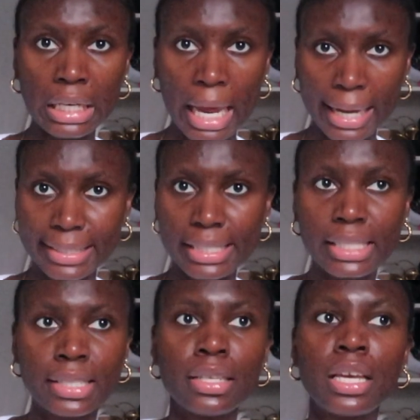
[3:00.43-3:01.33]

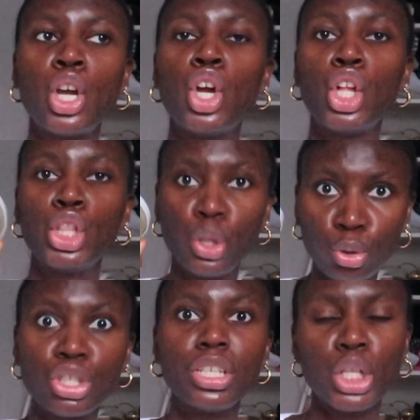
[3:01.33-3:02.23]
nice
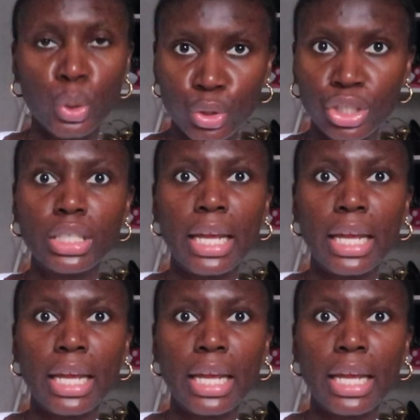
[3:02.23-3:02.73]
lotiony lotion.